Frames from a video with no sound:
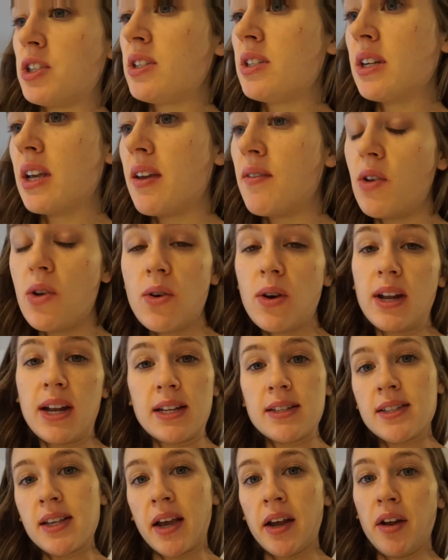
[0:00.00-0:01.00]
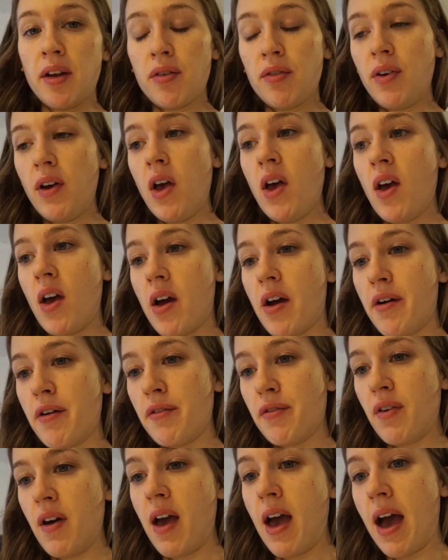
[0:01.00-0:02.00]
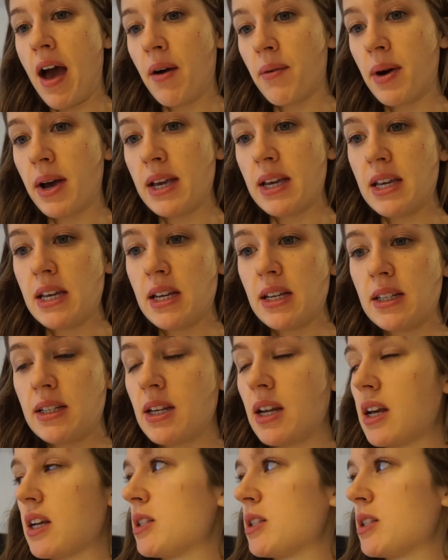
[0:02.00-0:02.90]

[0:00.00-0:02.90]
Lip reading: just to give you an insight of how I eat,